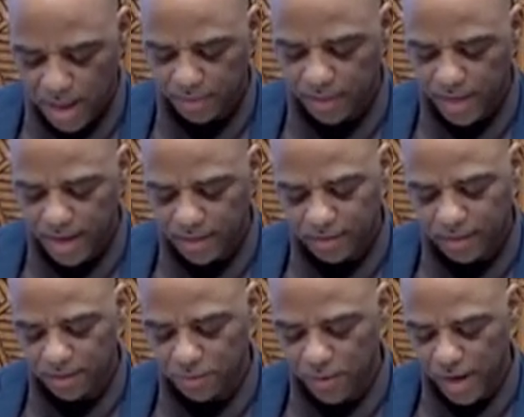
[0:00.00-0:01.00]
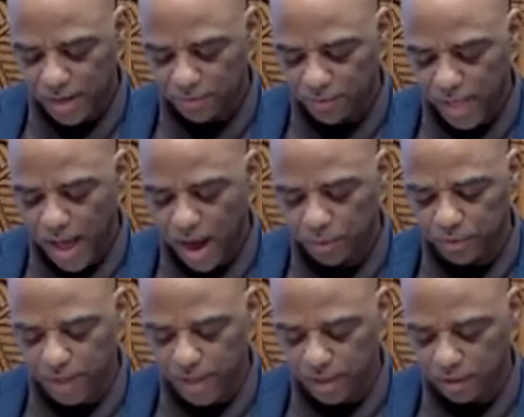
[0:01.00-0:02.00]
18 arranged flowers are
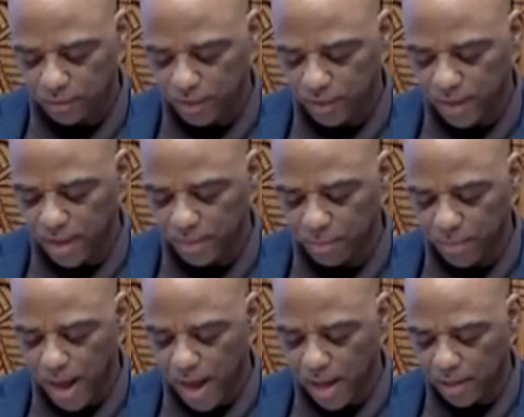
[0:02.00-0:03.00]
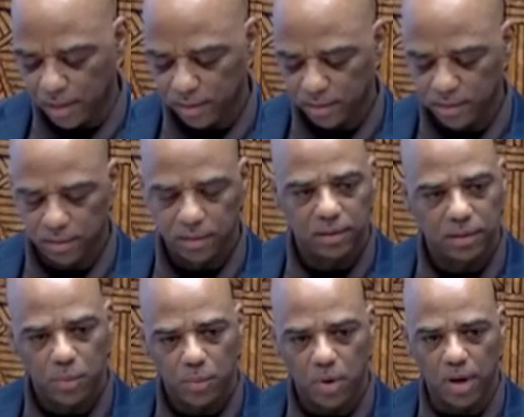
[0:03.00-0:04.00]
held together by
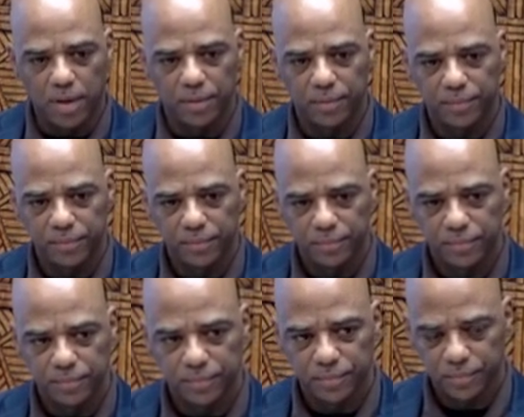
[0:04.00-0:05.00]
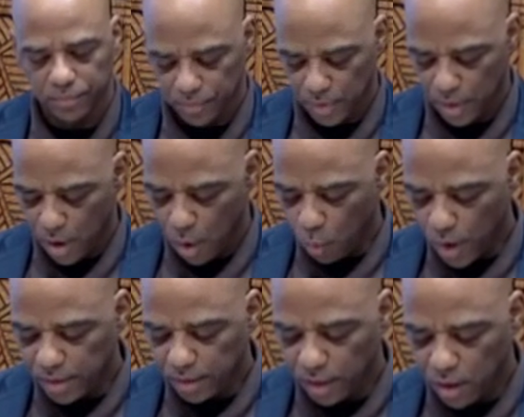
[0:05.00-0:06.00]
one
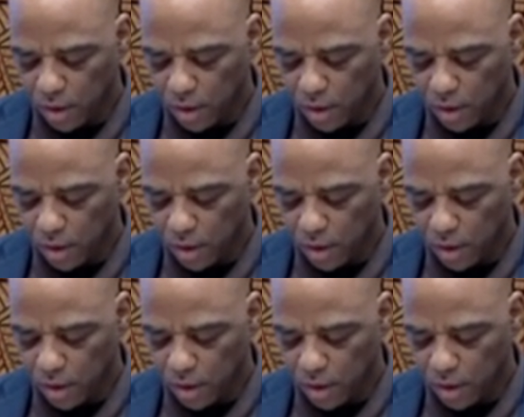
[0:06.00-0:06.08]
long